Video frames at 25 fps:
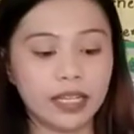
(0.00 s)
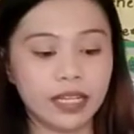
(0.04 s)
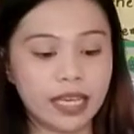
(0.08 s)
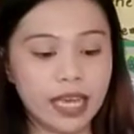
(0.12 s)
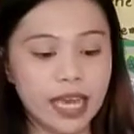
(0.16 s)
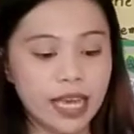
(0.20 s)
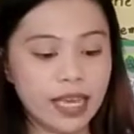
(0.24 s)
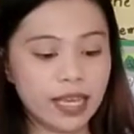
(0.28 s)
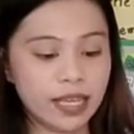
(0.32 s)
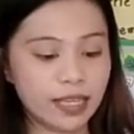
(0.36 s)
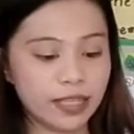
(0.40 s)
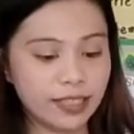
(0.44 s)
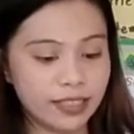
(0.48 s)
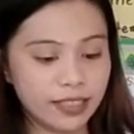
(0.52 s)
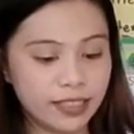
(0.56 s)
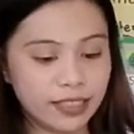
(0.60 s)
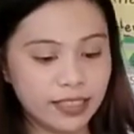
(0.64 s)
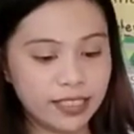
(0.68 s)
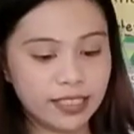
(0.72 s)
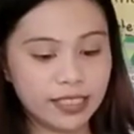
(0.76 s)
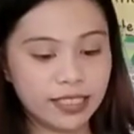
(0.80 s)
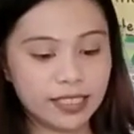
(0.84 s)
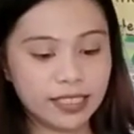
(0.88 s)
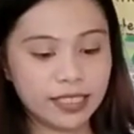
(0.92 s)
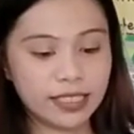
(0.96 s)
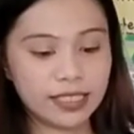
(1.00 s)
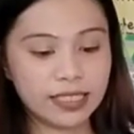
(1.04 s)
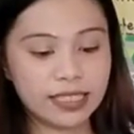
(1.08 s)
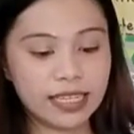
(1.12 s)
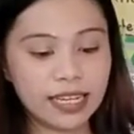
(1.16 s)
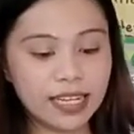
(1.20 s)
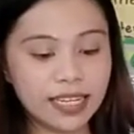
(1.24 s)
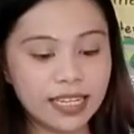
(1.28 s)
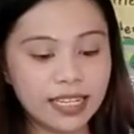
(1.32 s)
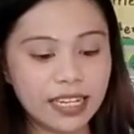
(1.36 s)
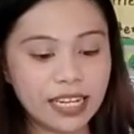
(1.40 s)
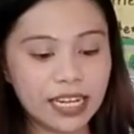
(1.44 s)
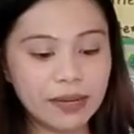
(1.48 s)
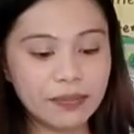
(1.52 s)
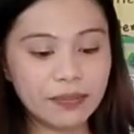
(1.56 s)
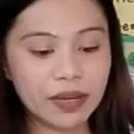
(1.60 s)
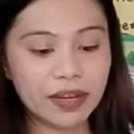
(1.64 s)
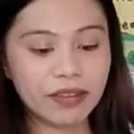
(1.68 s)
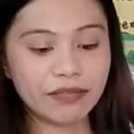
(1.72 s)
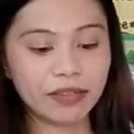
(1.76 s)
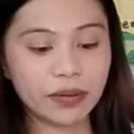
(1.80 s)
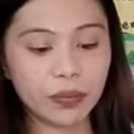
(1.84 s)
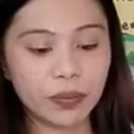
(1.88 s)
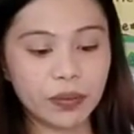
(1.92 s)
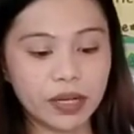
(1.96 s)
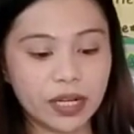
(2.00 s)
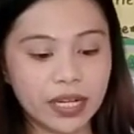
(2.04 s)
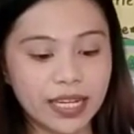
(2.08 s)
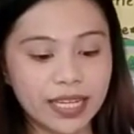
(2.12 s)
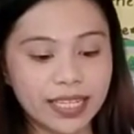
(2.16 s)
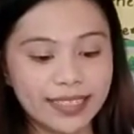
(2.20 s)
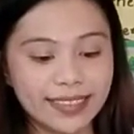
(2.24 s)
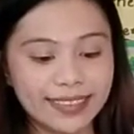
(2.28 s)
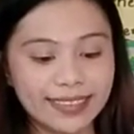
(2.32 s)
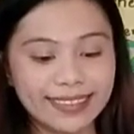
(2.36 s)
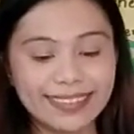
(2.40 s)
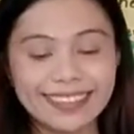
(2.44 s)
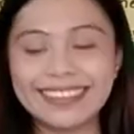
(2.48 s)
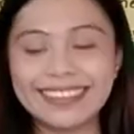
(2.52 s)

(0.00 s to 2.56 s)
Okay, stand up, everyone.